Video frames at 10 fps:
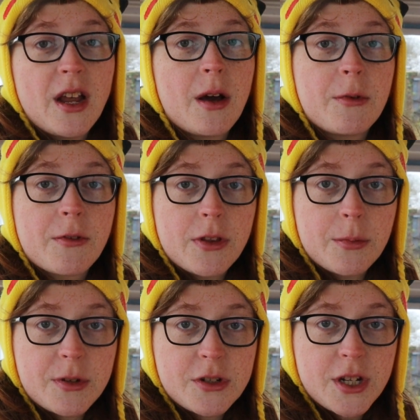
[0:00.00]
and we've got
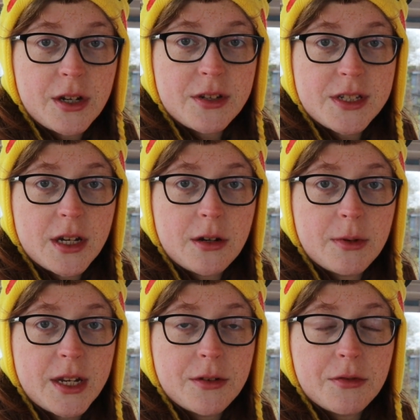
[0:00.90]
the bus shelter style
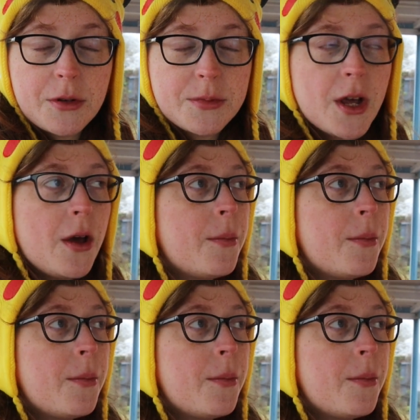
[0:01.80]
waiting rooms,